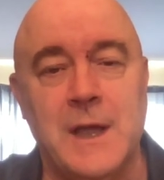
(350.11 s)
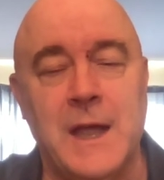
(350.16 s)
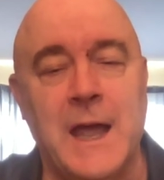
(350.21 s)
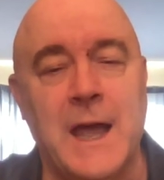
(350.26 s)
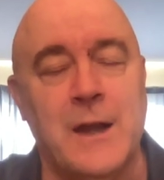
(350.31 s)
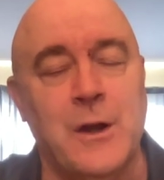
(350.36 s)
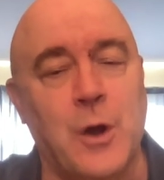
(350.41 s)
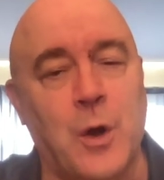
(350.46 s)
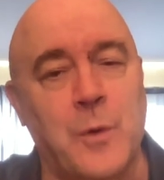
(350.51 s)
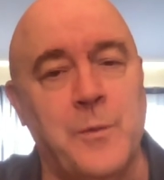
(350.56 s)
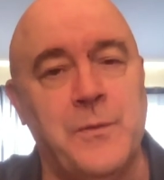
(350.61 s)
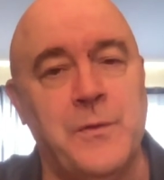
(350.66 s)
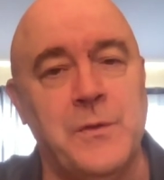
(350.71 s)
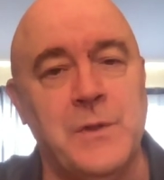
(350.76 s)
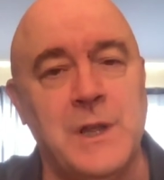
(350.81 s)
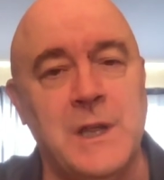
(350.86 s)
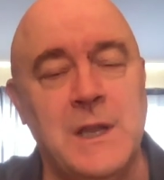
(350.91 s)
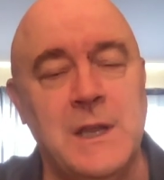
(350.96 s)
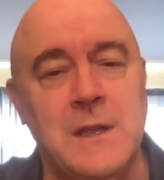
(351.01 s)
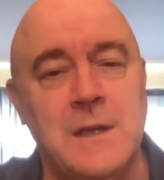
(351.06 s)
And
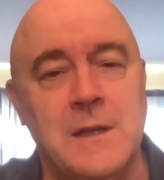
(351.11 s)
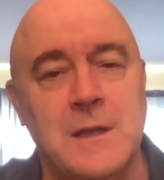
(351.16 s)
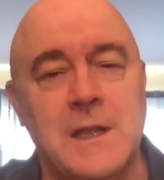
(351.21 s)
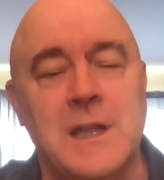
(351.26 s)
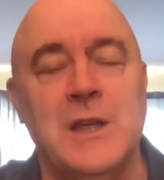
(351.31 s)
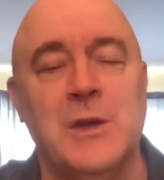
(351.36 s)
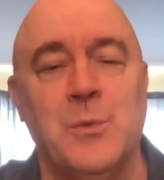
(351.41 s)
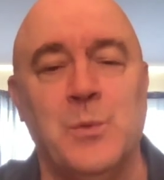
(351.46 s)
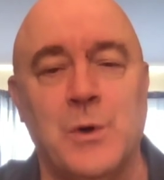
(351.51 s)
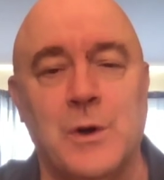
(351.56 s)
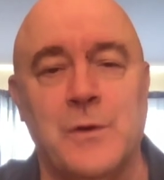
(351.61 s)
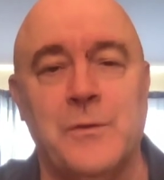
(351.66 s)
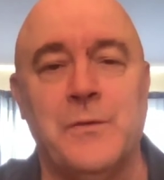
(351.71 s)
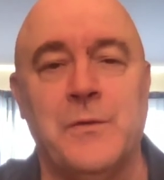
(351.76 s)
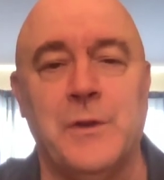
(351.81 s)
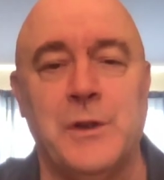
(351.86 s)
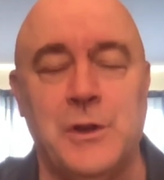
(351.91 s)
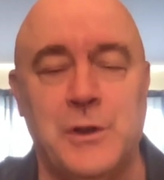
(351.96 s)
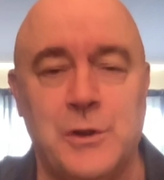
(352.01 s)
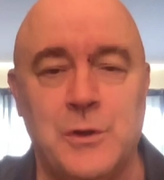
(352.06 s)
hopefully, it will
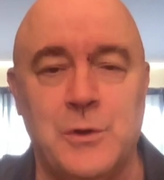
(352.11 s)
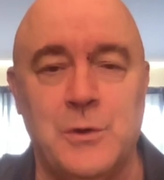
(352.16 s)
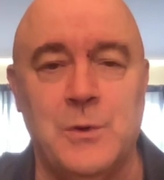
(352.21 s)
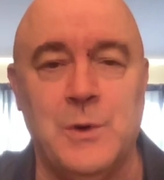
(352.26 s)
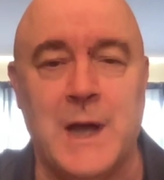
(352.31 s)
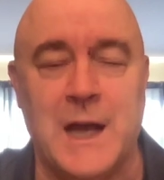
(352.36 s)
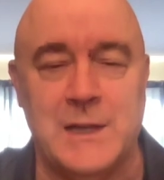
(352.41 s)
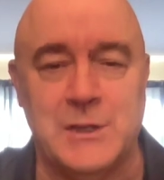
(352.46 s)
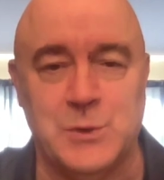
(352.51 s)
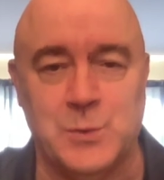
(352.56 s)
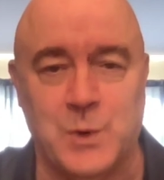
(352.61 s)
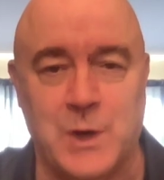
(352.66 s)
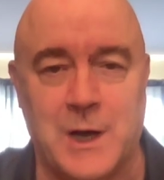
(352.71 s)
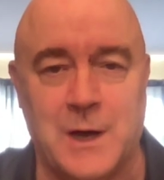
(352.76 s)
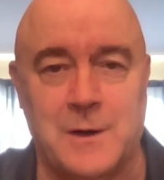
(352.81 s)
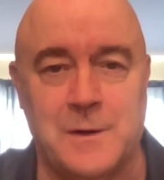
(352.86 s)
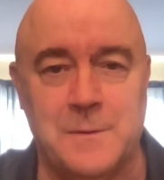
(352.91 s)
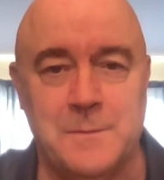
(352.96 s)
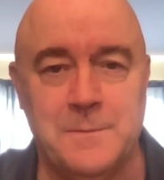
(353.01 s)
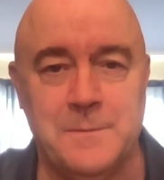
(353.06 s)
for you as
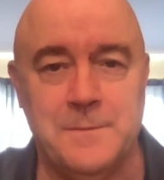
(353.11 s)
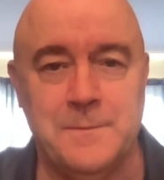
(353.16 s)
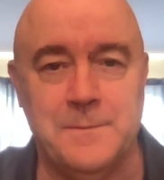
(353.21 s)
well.